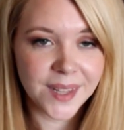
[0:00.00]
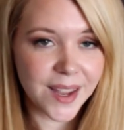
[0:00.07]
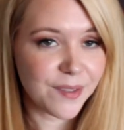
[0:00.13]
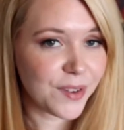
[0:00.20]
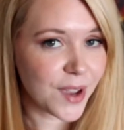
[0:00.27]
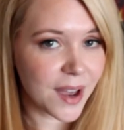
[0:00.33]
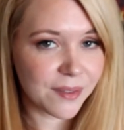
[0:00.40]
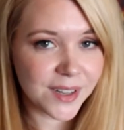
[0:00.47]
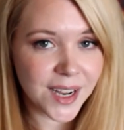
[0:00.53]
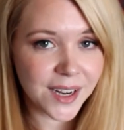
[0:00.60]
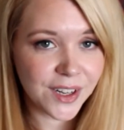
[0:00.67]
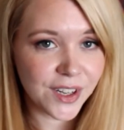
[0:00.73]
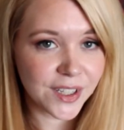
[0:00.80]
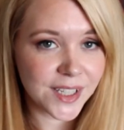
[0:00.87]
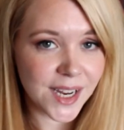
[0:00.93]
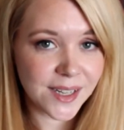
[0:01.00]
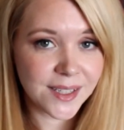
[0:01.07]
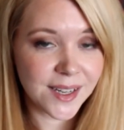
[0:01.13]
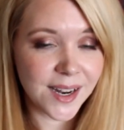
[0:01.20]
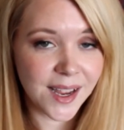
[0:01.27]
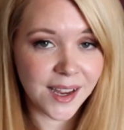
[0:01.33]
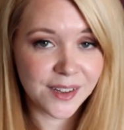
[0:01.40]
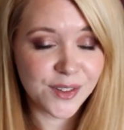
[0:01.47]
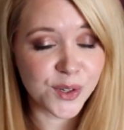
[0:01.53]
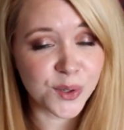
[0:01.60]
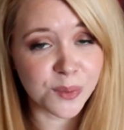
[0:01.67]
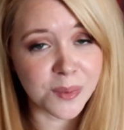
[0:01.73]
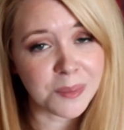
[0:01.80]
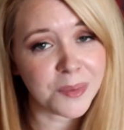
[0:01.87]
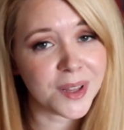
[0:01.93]
If you haven't had a good day today, just
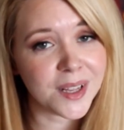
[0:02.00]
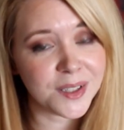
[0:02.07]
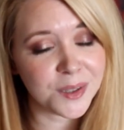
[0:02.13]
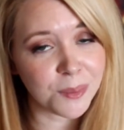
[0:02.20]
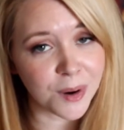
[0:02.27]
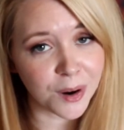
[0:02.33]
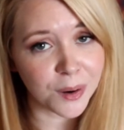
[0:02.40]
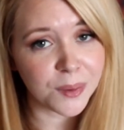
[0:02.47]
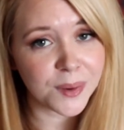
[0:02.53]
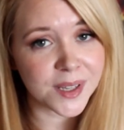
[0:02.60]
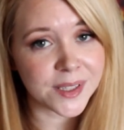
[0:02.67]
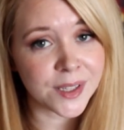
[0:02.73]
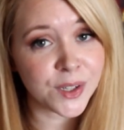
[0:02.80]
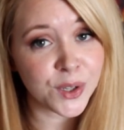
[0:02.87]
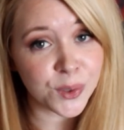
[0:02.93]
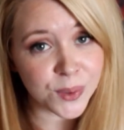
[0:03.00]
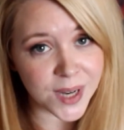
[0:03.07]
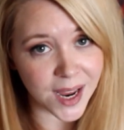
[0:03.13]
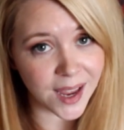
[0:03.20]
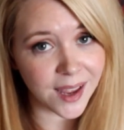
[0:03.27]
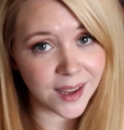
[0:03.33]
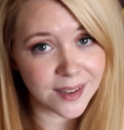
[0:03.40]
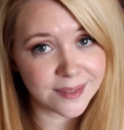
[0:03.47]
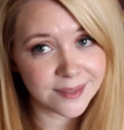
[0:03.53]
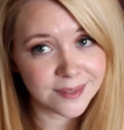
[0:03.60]
remember that tomorrow is a new day